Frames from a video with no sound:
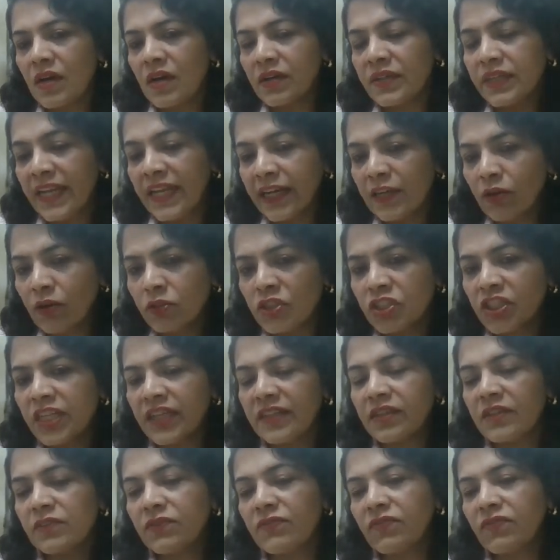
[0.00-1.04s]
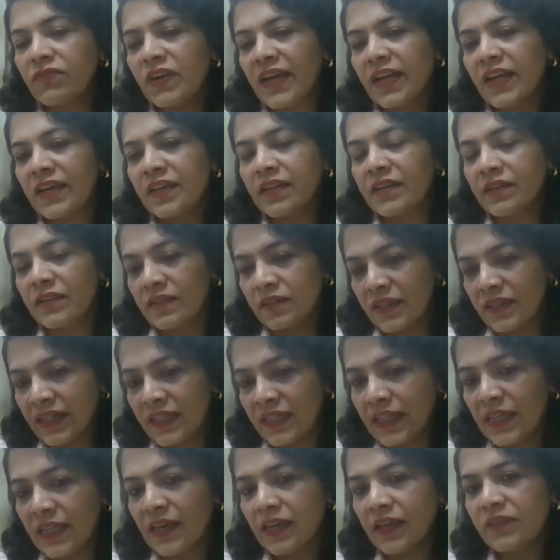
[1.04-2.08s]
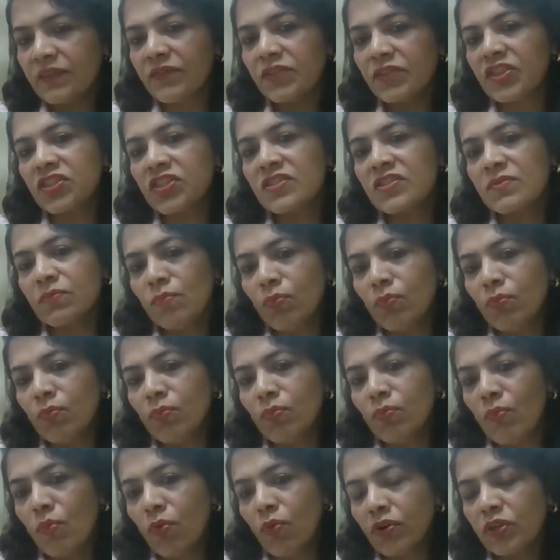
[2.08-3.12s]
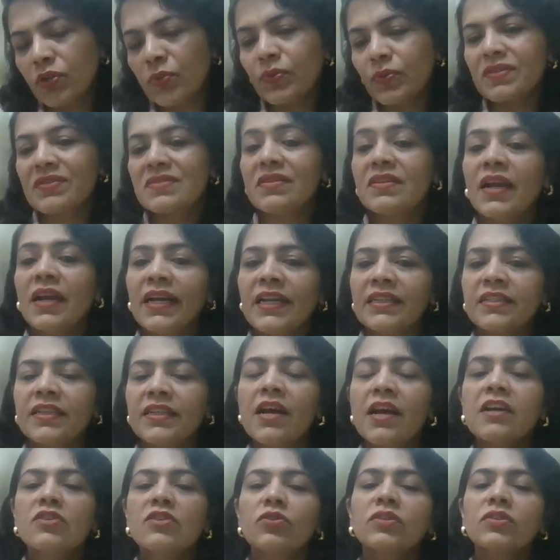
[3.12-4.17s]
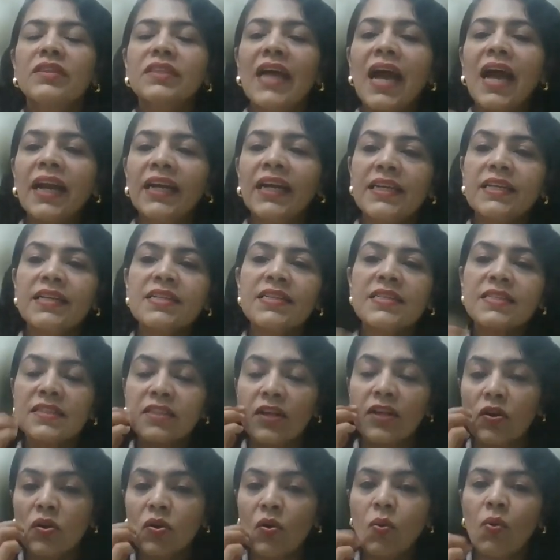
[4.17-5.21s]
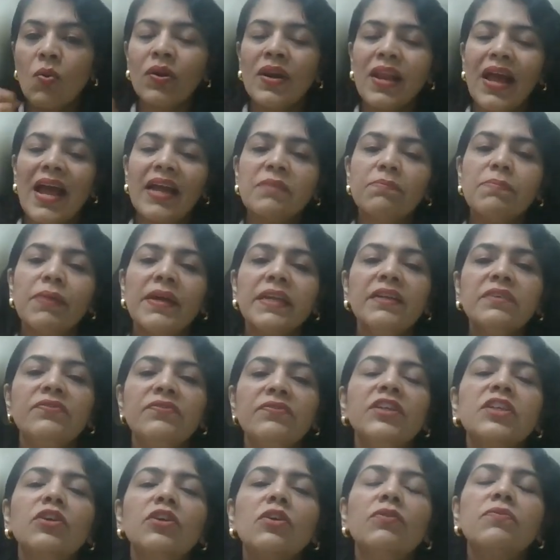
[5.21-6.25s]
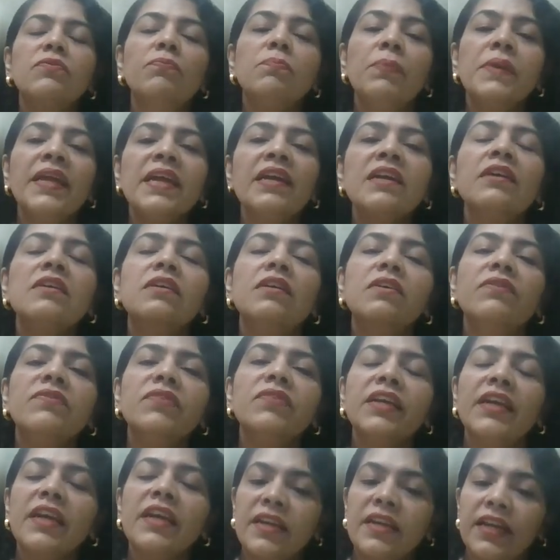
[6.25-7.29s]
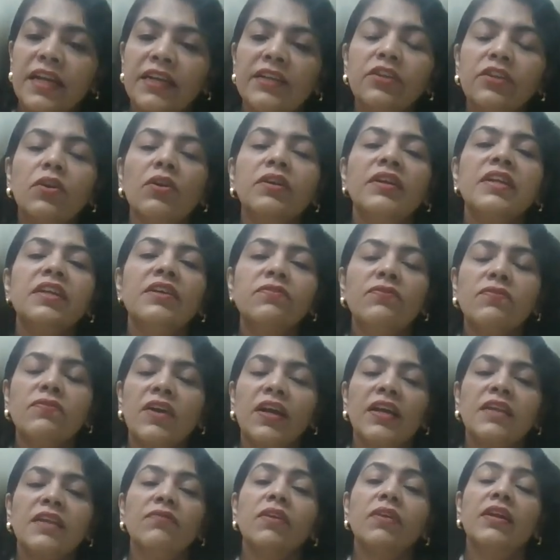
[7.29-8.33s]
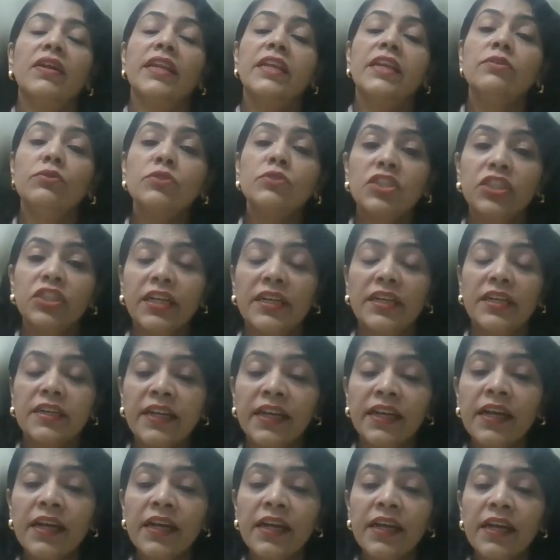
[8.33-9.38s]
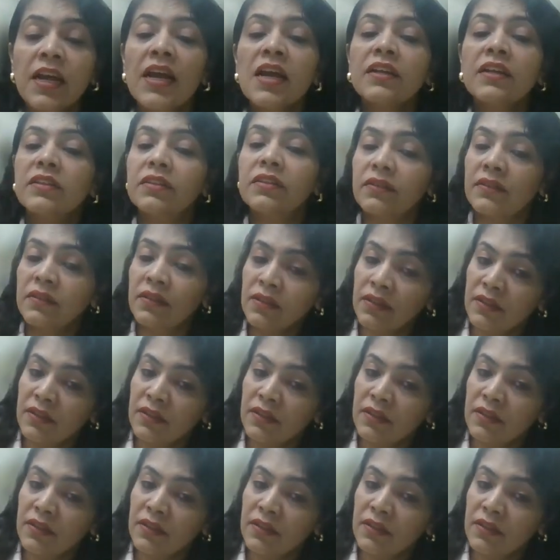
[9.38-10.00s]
negotiate the canal, which is more towards the right. So that is the role and benefit of pre-curving an endodontic file while negotiating the